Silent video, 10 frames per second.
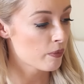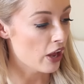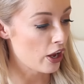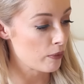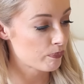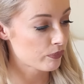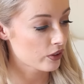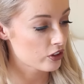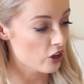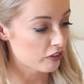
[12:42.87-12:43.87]
to
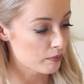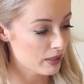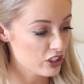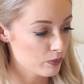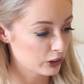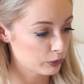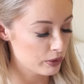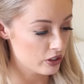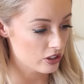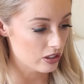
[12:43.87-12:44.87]
offer made-to-measure
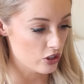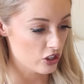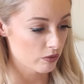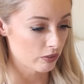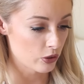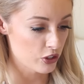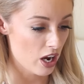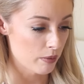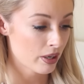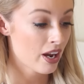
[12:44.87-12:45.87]
beauty solutions in real
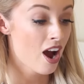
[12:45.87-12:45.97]
time.